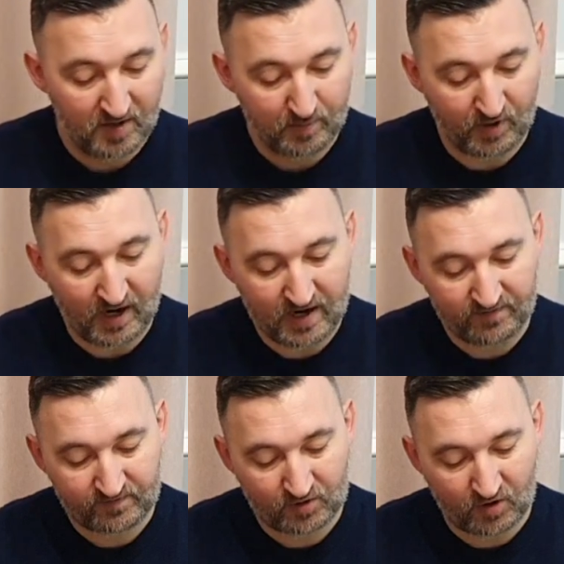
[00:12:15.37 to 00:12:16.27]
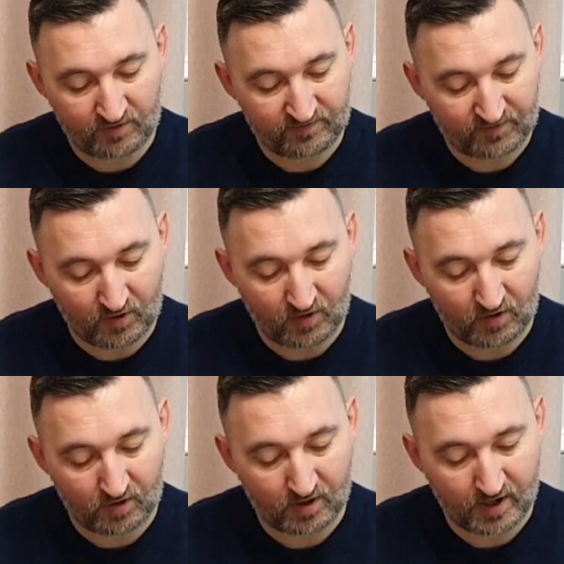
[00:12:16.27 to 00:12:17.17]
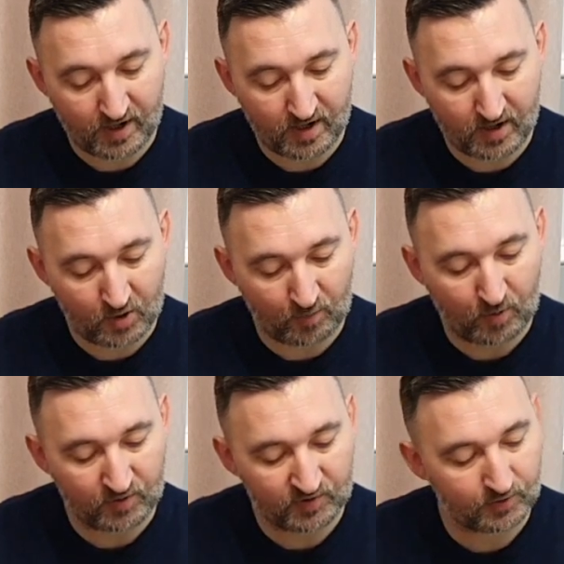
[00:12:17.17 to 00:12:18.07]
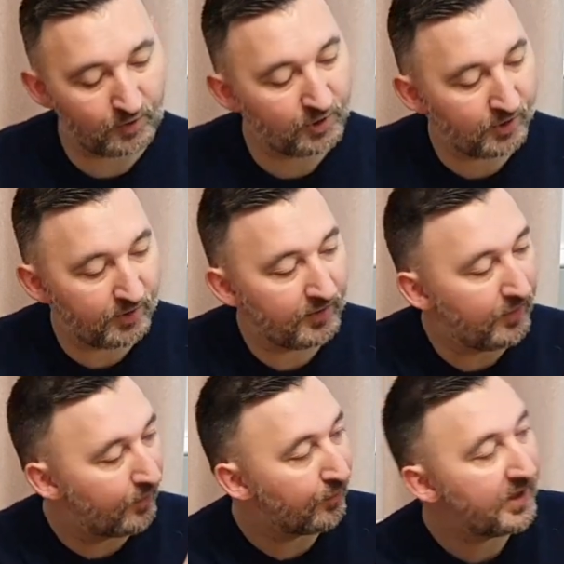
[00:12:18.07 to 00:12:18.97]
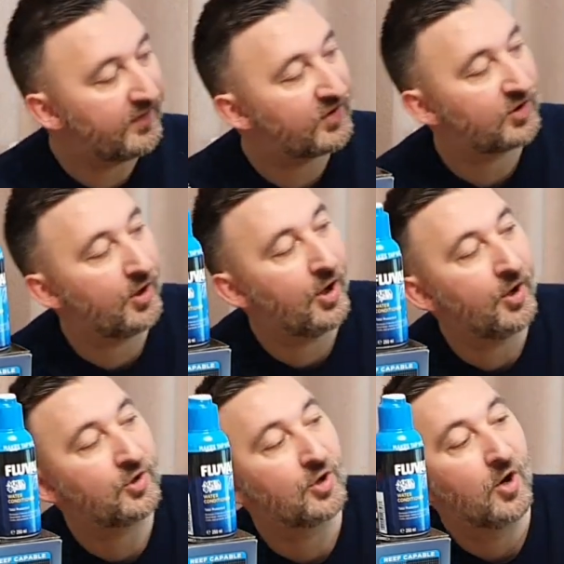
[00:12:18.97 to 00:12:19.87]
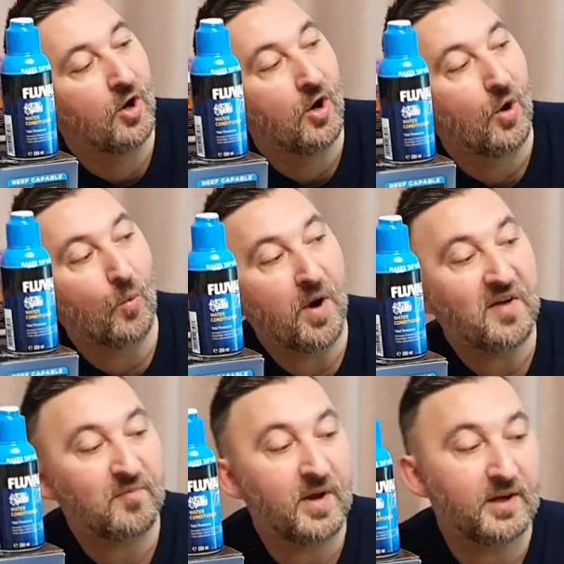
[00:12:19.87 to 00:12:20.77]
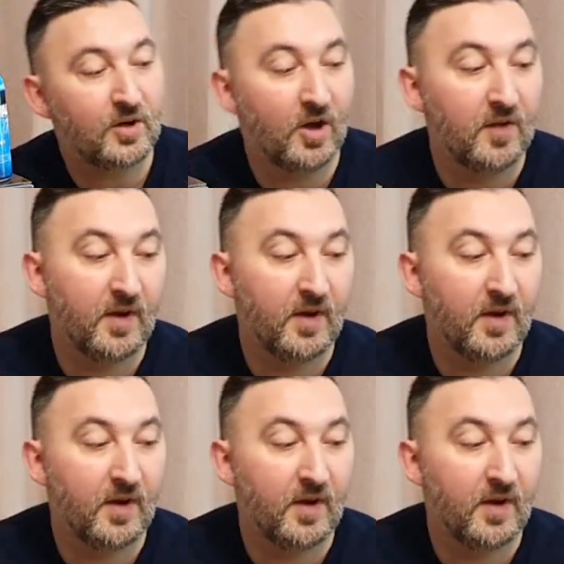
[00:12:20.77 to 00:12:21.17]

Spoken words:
But I've gone for an Old Pond Solution Reef Surge wave maker.